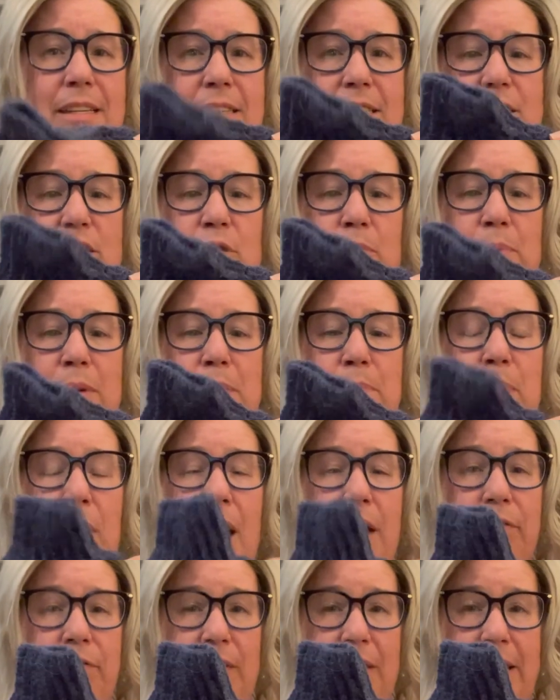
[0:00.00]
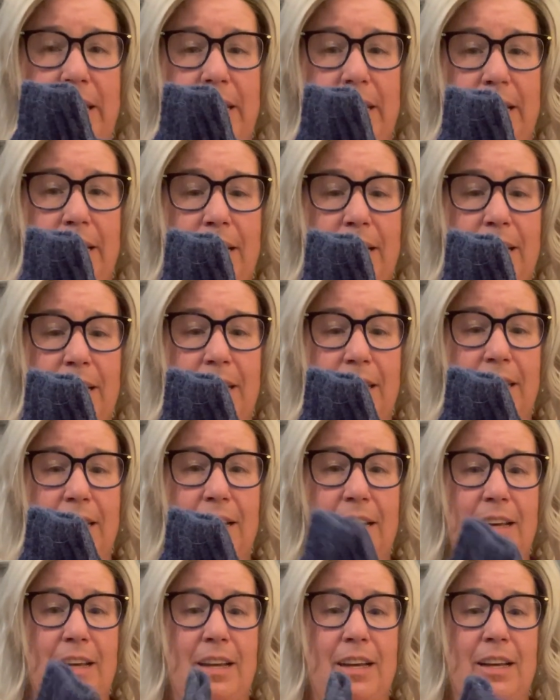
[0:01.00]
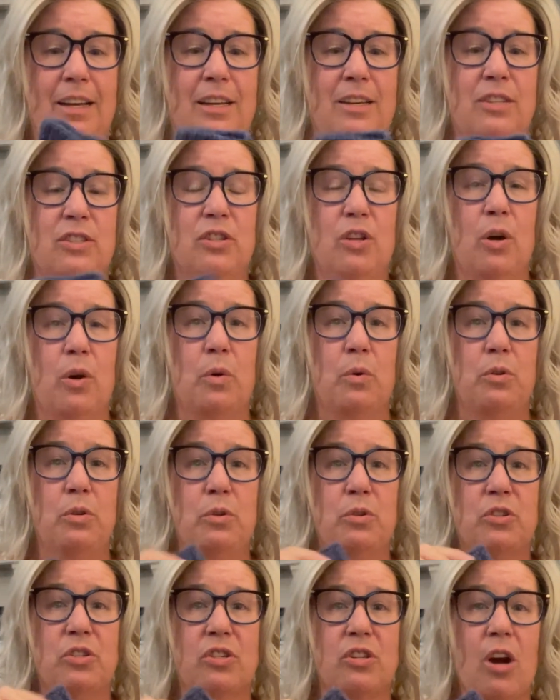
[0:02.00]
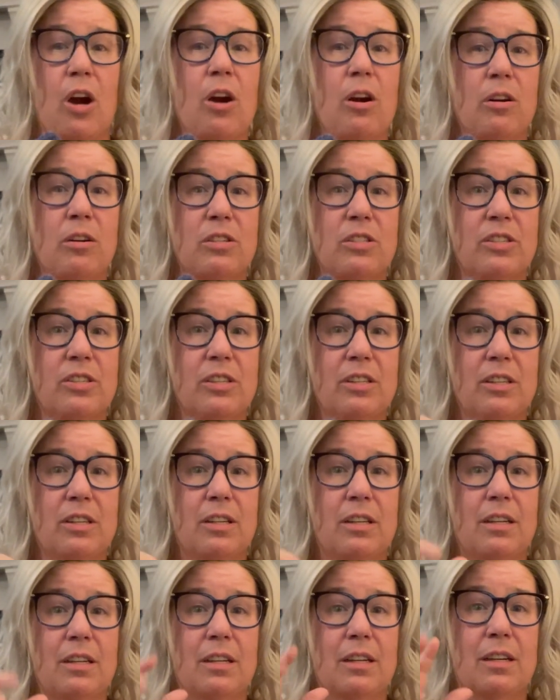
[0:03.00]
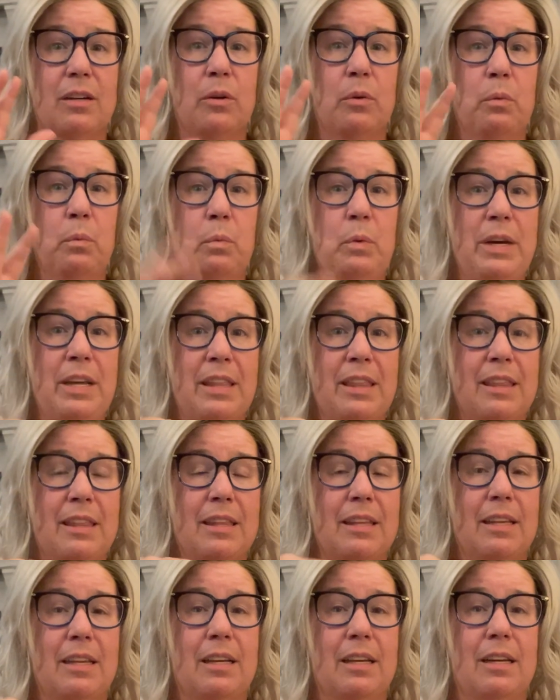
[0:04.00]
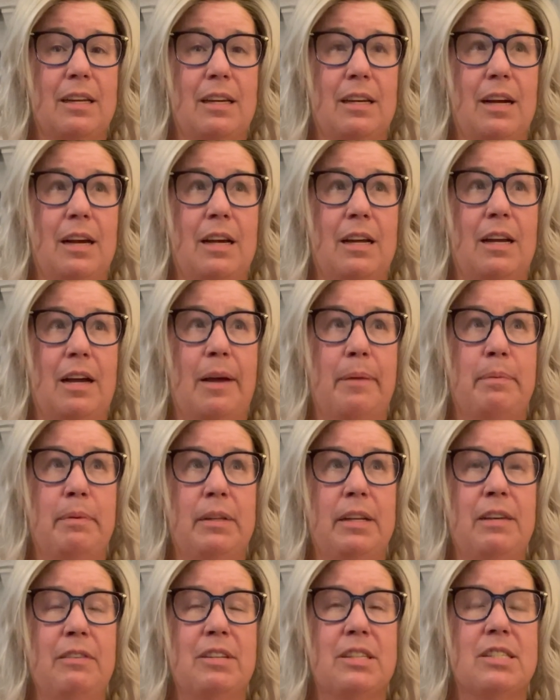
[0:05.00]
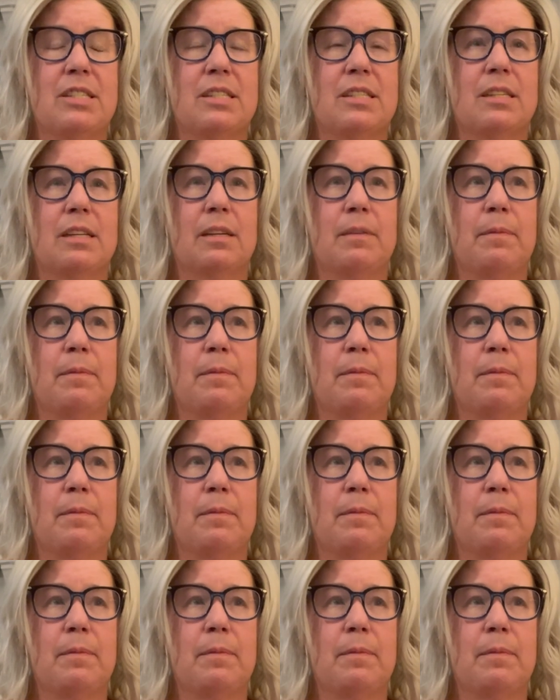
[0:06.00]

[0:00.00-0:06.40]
to be puffy. So you start with, I believe it's